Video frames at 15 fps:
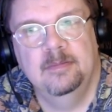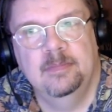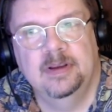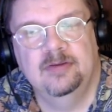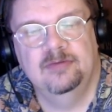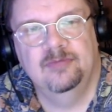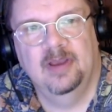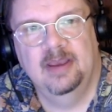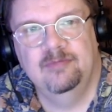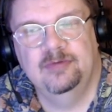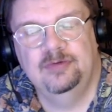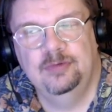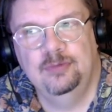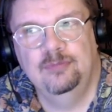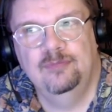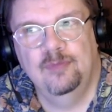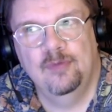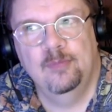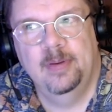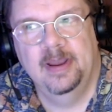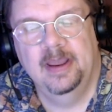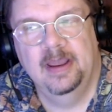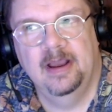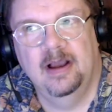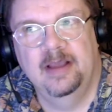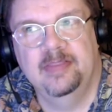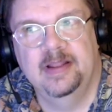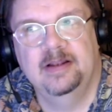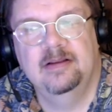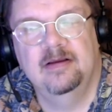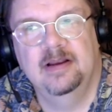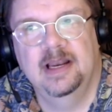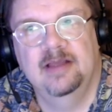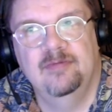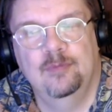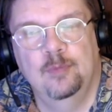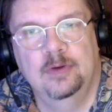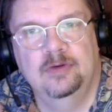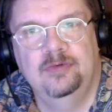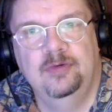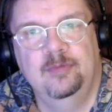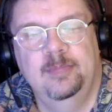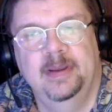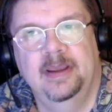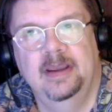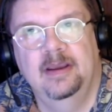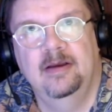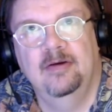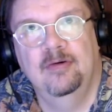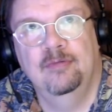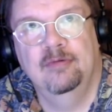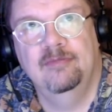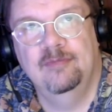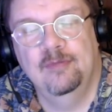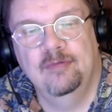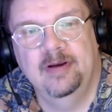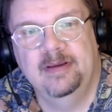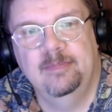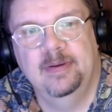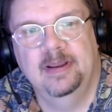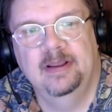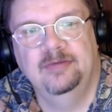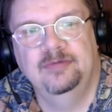because if I have a 2-4 pair, I then can't have a 1-2 pair or a 4-8 pair,